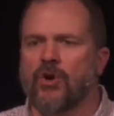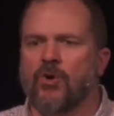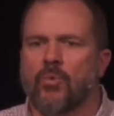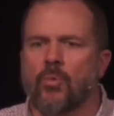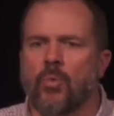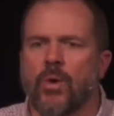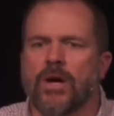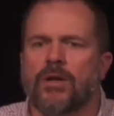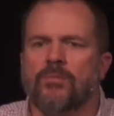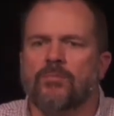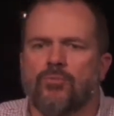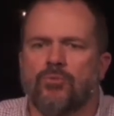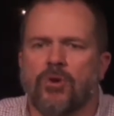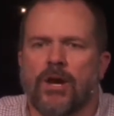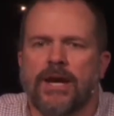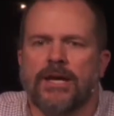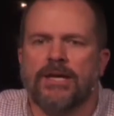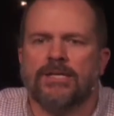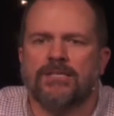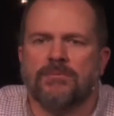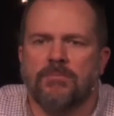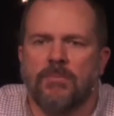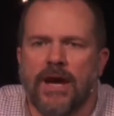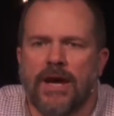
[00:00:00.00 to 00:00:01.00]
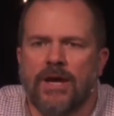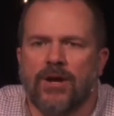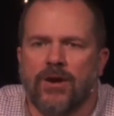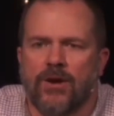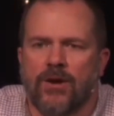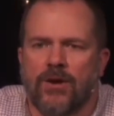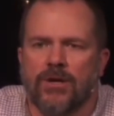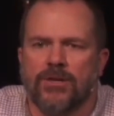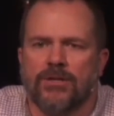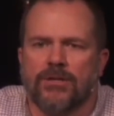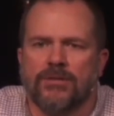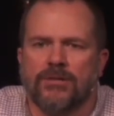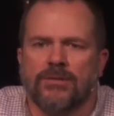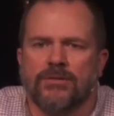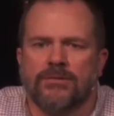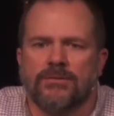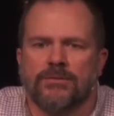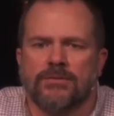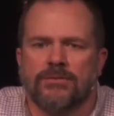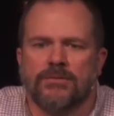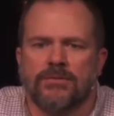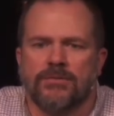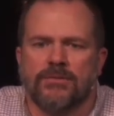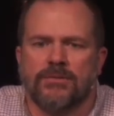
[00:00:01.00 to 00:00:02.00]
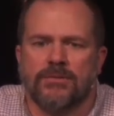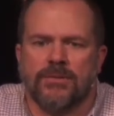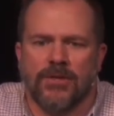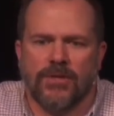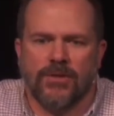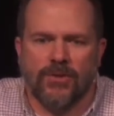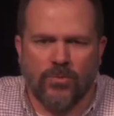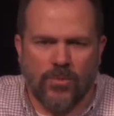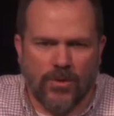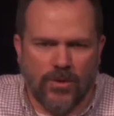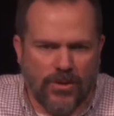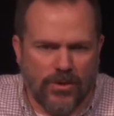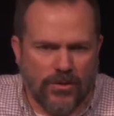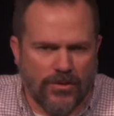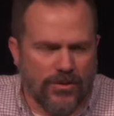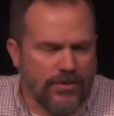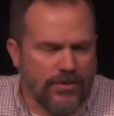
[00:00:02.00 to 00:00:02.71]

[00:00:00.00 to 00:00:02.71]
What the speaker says: What breaks my heart in the world?